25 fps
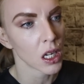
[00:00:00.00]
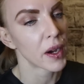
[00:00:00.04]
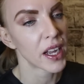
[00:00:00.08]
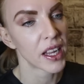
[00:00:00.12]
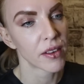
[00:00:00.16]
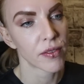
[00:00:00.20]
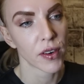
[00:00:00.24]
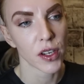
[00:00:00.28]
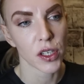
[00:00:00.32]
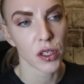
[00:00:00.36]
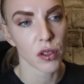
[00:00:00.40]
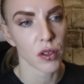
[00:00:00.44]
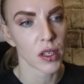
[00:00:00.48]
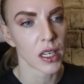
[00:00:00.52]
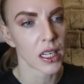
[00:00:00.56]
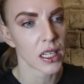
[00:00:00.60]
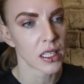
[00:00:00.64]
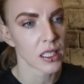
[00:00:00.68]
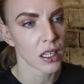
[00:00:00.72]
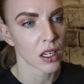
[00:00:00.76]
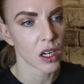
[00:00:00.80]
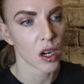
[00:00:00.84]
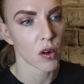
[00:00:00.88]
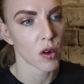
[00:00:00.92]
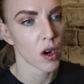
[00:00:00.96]
But if I do
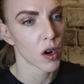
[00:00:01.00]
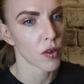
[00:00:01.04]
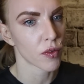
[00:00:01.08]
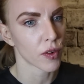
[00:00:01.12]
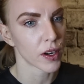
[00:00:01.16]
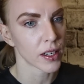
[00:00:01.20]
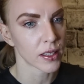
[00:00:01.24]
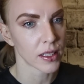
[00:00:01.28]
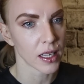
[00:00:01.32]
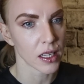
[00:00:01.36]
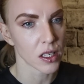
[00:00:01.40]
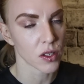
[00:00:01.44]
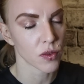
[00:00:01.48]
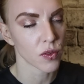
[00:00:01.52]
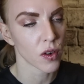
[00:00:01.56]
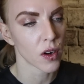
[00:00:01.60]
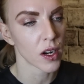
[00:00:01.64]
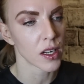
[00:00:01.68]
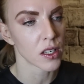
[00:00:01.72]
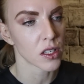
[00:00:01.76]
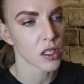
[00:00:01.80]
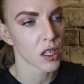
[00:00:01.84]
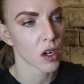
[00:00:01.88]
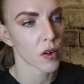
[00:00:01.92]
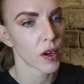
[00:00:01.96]
need to go over it, that's
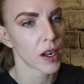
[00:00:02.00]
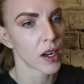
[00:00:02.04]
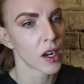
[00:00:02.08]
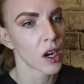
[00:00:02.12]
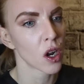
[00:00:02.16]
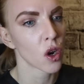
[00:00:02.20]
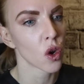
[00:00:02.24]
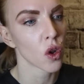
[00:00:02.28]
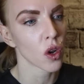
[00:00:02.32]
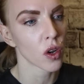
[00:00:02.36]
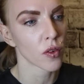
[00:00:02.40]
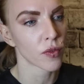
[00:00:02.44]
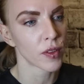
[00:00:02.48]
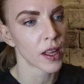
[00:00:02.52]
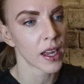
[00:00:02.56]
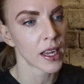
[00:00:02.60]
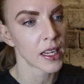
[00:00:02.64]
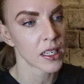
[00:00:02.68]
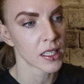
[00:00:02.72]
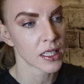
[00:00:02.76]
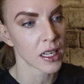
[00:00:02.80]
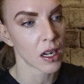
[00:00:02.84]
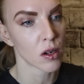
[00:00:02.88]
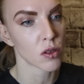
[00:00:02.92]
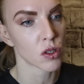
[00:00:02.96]
fine. So, and a lot of that
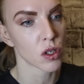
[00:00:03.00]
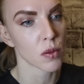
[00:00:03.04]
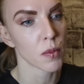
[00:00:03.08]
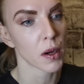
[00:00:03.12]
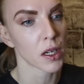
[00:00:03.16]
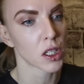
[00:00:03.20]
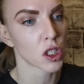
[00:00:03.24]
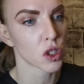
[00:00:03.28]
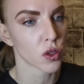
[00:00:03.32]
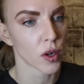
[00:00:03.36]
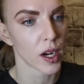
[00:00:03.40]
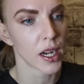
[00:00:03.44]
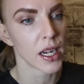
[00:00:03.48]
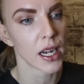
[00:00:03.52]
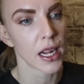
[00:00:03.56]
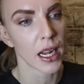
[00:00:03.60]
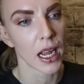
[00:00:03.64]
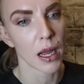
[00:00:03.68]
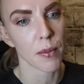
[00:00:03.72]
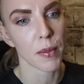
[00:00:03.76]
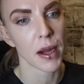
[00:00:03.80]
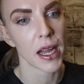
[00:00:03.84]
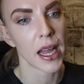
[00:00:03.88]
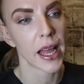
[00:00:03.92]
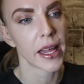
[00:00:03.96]
is down to my training
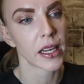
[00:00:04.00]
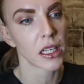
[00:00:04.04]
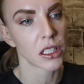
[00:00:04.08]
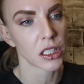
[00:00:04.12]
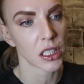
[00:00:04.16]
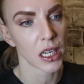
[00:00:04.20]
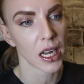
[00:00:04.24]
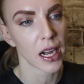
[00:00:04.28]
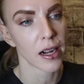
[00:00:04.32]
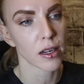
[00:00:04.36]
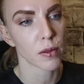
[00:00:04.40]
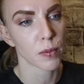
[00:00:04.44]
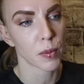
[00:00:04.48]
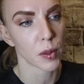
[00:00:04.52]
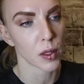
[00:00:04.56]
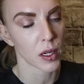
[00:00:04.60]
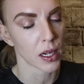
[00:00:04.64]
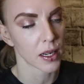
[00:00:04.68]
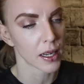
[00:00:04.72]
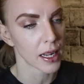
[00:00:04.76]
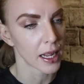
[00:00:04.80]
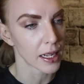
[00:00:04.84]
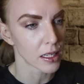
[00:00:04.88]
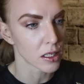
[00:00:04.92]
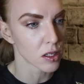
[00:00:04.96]
and my energy output
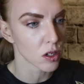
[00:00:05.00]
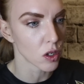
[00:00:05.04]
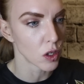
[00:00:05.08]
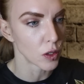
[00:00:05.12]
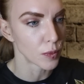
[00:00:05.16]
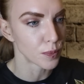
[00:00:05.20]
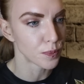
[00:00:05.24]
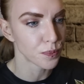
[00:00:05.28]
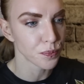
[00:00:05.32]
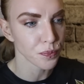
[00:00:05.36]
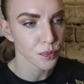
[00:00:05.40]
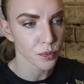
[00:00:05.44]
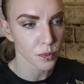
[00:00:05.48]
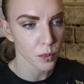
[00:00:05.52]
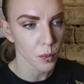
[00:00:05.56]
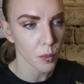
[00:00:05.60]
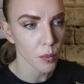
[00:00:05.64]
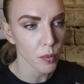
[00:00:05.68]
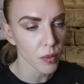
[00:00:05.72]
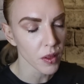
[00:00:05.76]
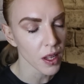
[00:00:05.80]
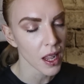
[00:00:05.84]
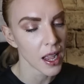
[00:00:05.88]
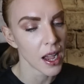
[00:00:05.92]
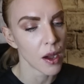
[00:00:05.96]
in that too.
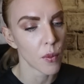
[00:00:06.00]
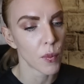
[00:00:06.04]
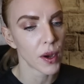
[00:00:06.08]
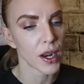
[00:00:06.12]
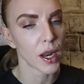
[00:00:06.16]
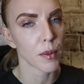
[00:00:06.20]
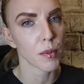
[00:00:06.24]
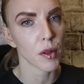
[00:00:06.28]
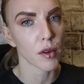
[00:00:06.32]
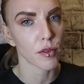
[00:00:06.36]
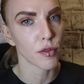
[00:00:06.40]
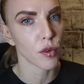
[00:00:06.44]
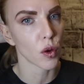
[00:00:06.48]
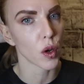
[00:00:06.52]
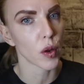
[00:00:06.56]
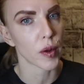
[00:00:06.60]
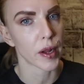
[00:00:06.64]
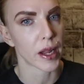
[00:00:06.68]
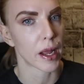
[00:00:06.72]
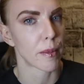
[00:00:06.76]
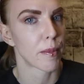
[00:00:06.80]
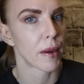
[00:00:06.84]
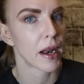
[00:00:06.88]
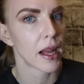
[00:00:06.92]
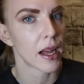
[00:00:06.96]
And when I'm not
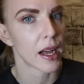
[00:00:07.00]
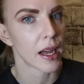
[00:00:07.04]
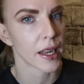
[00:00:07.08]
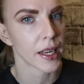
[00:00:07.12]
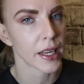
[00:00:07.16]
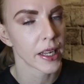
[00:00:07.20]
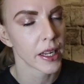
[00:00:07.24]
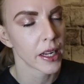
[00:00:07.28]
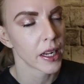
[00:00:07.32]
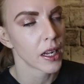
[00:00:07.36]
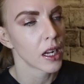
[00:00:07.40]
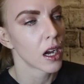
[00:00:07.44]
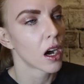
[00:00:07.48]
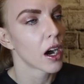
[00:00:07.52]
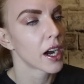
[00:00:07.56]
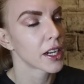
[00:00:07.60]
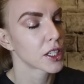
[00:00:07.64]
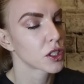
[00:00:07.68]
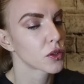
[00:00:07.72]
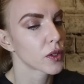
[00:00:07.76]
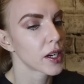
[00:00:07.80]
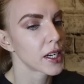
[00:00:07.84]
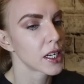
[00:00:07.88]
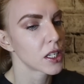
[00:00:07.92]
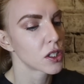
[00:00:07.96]
following a plan, I
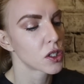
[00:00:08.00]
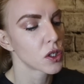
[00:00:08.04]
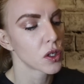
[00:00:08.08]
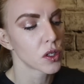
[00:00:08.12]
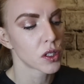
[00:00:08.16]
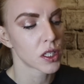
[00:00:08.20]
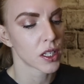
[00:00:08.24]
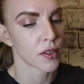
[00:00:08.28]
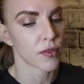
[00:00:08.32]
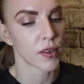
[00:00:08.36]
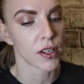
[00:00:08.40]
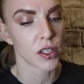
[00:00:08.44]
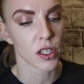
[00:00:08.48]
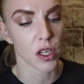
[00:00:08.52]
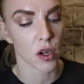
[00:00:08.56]
train intuitively.